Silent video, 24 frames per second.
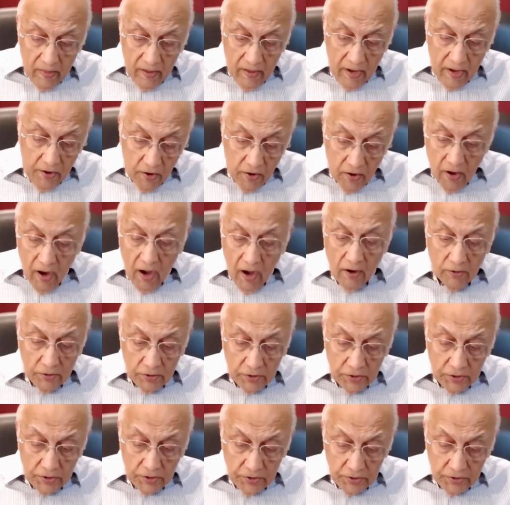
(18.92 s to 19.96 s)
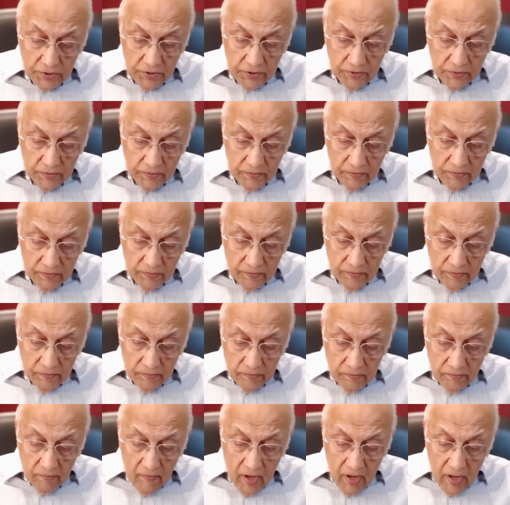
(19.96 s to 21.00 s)
that your house,
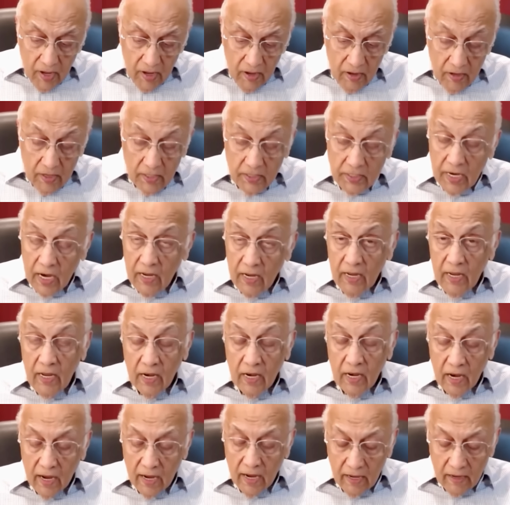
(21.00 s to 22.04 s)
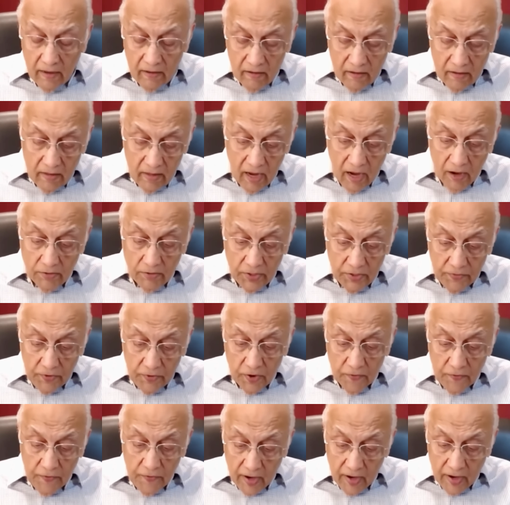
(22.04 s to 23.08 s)
he's telling Eli, the house
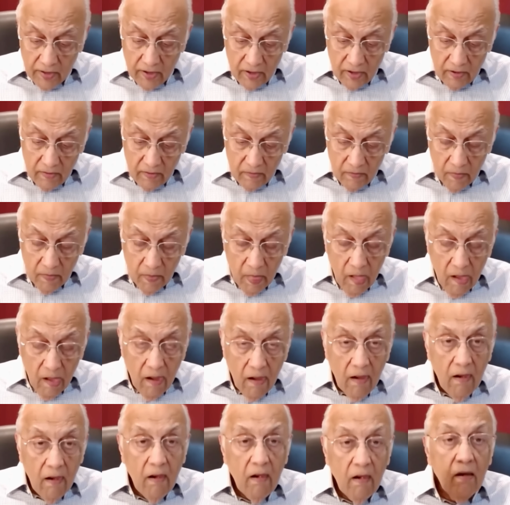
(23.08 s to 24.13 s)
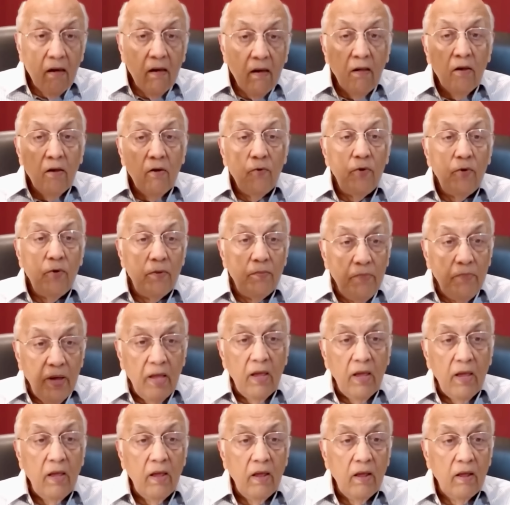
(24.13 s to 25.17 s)
of your father will
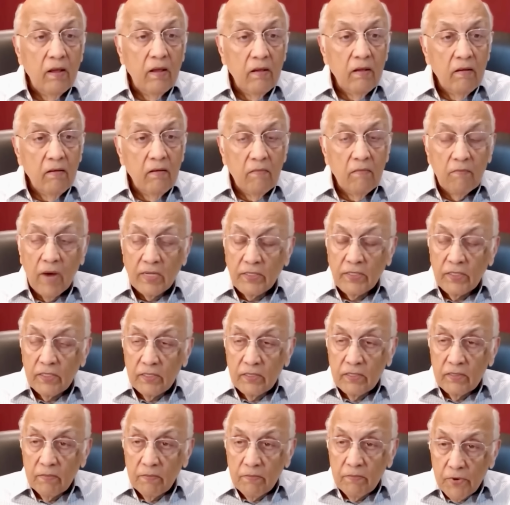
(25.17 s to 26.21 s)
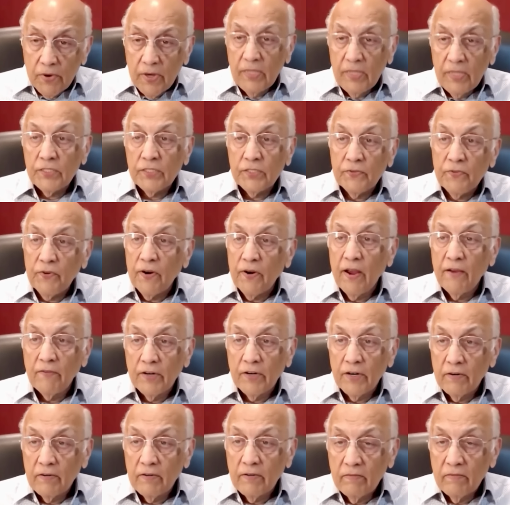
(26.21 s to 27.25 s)
be my priests
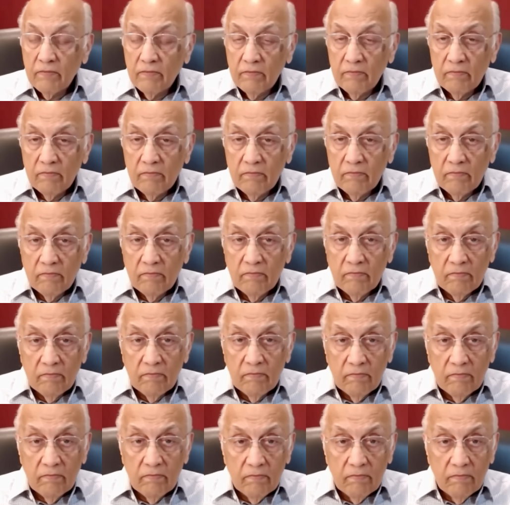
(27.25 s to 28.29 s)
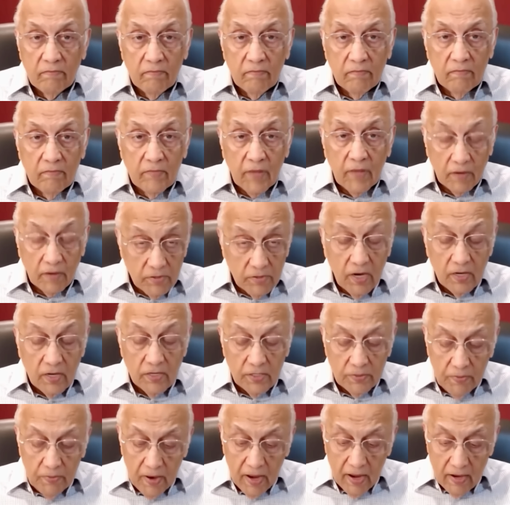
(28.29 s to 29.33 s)
forever. That was
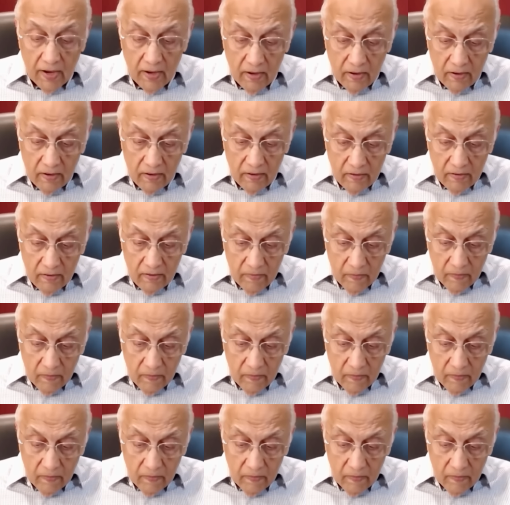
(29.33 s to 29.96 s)
God's plan.